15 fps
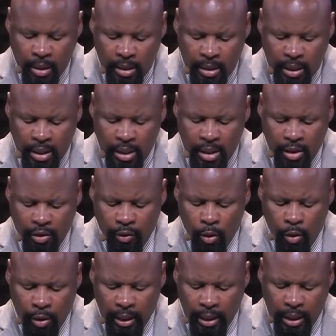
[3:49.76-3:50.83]
Genesis
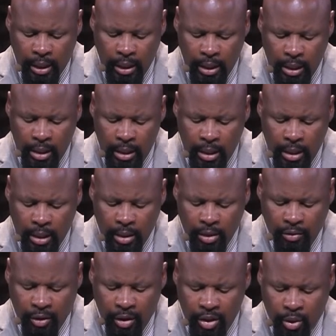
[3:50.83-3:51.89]
40,
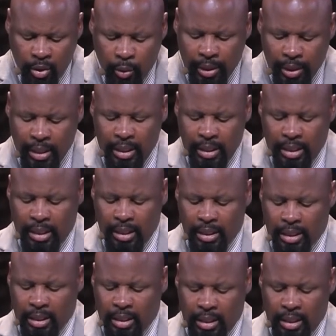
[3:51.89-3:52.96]
verse 20
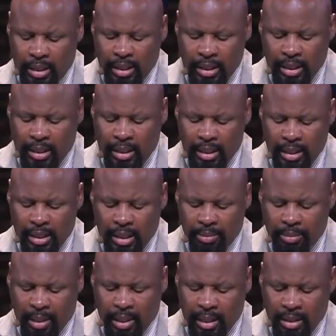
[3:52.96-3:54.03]
says, says
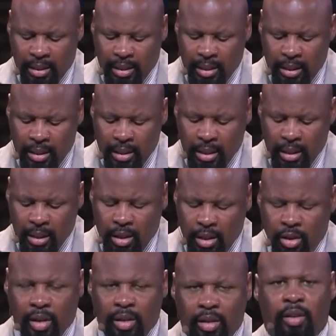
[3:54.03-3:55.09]
this because
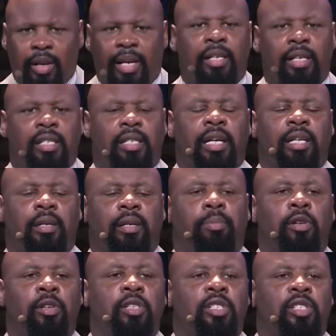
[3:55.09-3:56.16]
you, you got to understand the
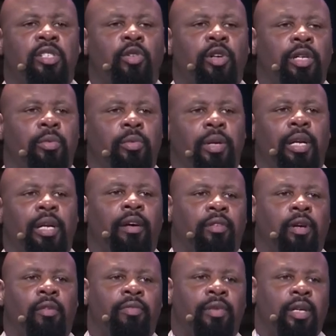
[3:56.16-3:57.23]
part of the story that we
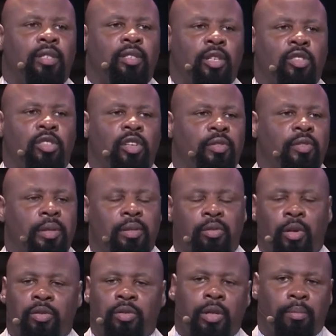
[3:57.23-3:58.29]
left off in. Joseph's been
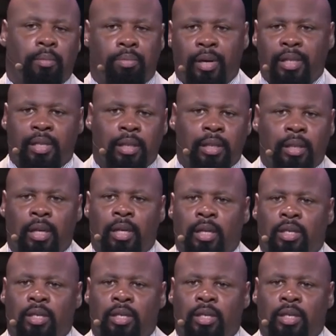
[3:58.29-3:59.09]
thrown into prison.